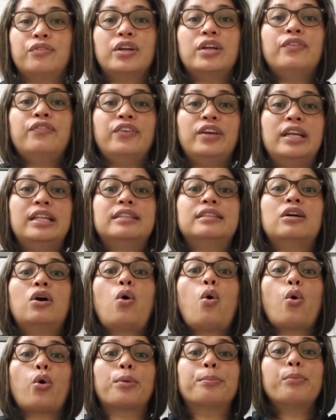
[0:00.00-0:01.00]
feet
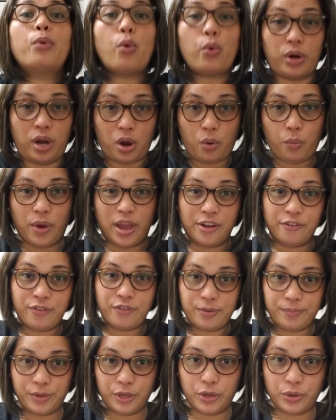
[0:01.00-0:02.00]
or more away
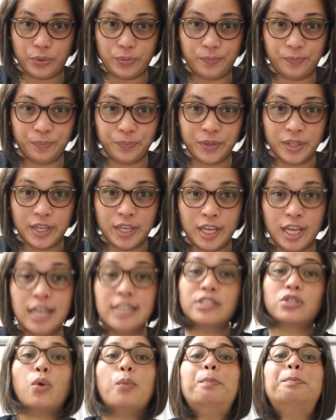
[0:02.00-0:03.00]
from you.
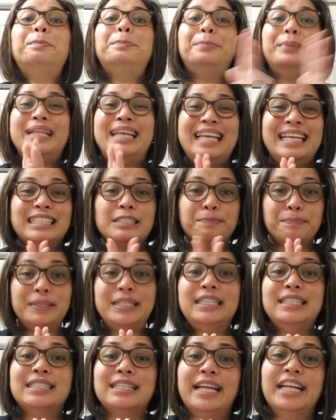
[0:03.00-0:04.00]
So
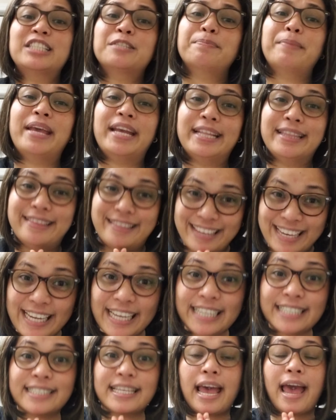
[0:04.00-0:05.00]
please, let's make
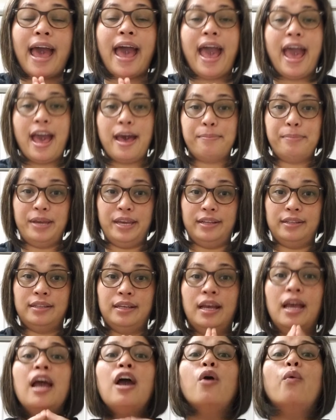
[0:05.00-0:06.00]
this a habit.
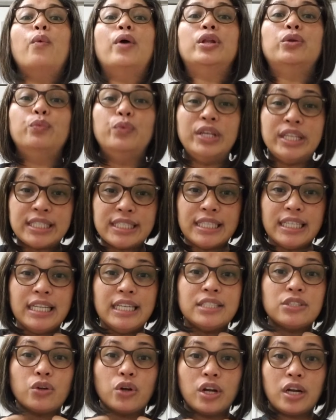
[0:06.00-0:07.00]
When we
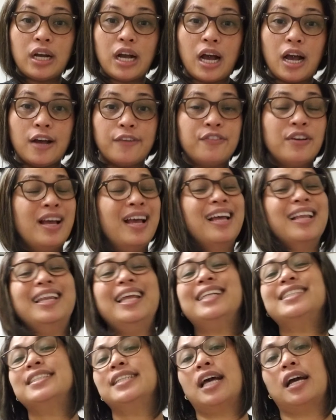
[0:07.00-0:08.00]
sneeze or cough,
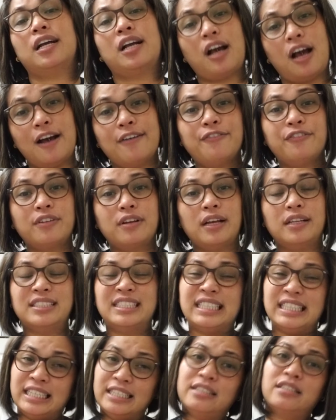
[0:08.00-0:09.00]
let's not cough and
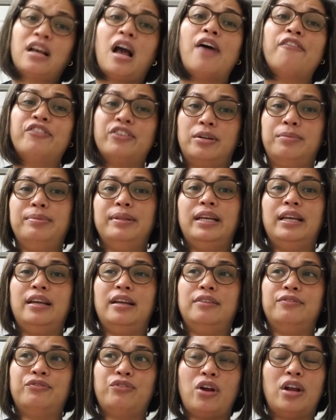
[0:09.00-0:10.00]
sneeze comfortably
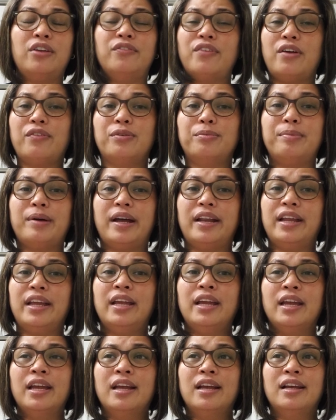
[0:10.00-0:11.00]
in front of
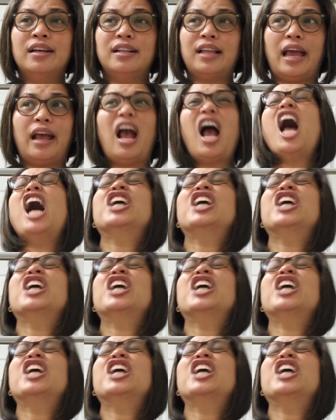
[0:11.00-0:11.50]
everybody, like